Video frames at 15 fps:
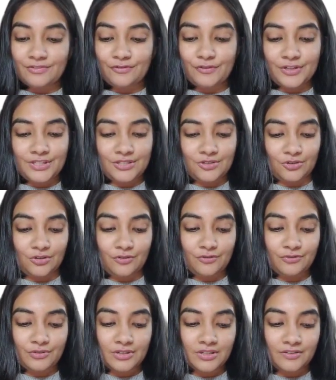First
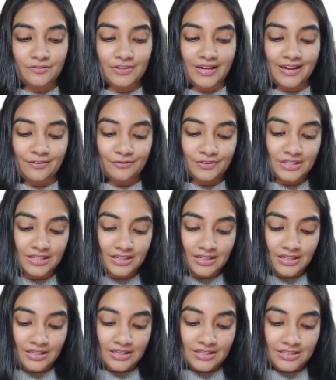off, we have the
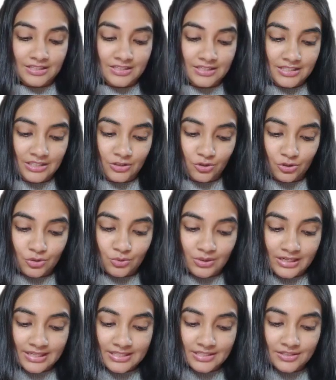CO2
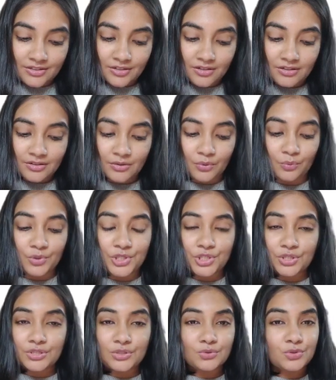laser,
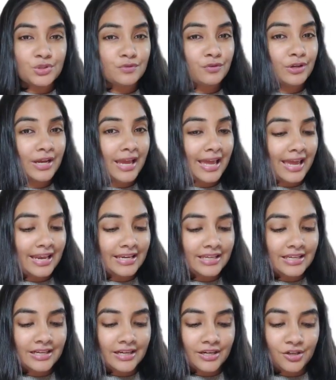which is used for
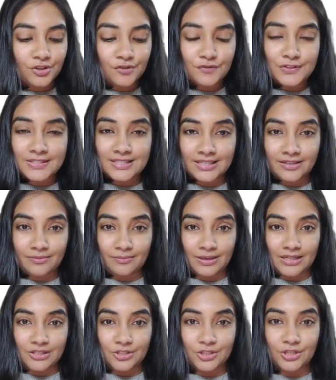any kind of skin
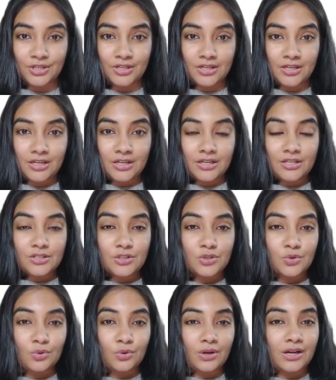bulge.
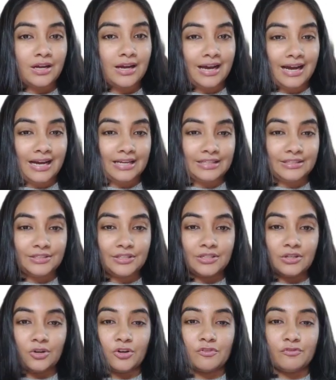So either
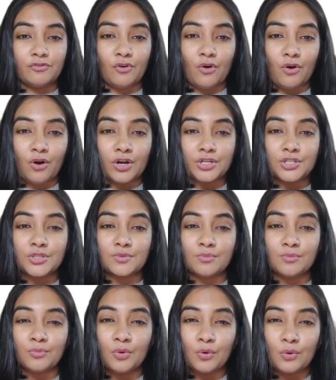your warts,
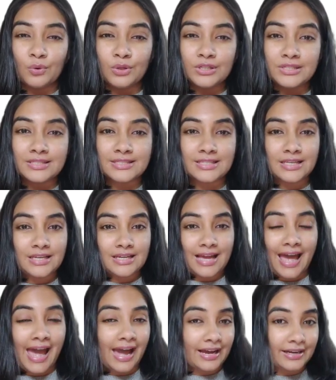moles,
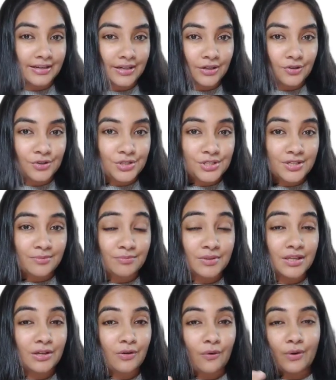acne or
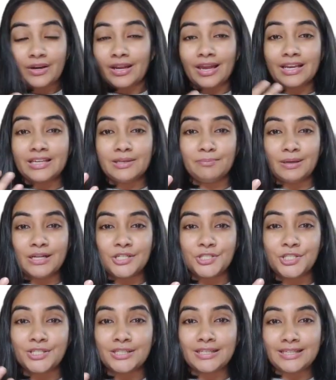something, or any
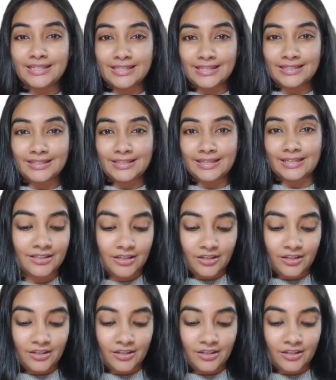bulge in ENT.